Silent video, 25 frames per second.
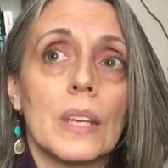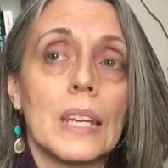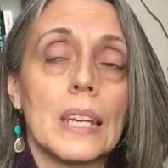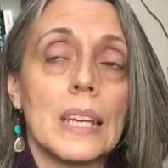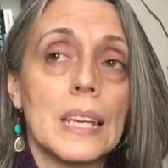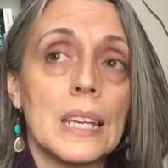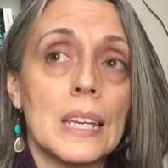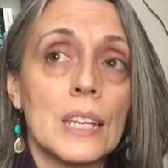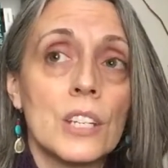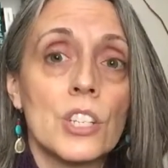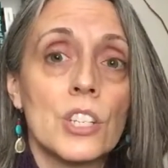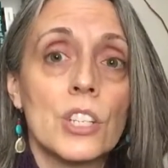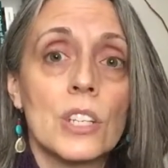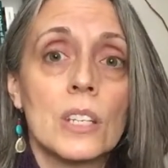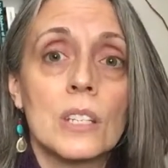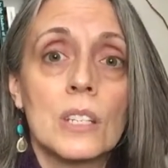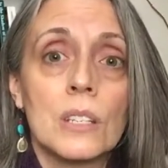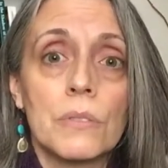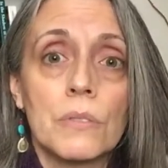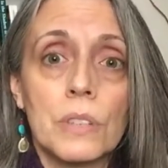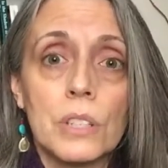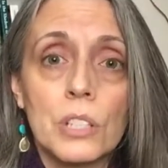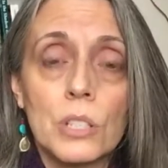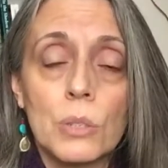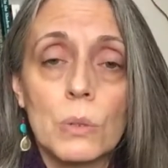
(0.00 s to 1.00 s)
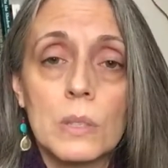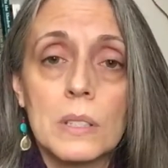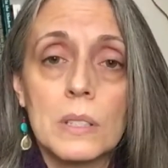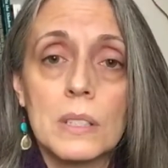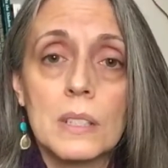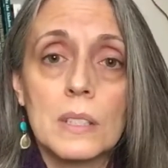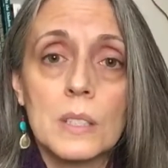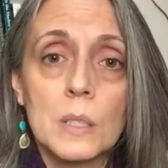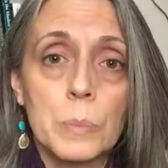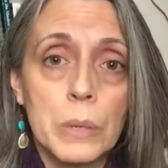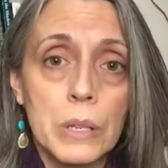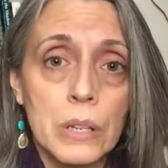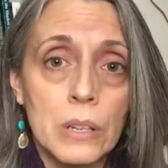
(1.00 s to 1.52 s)
Each individual's
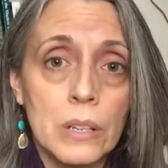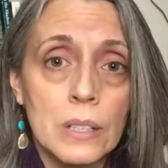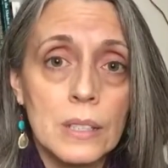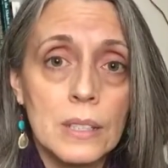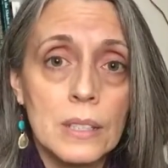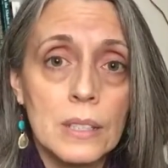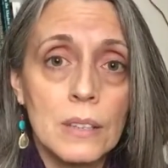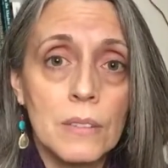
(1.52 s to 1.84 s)
experience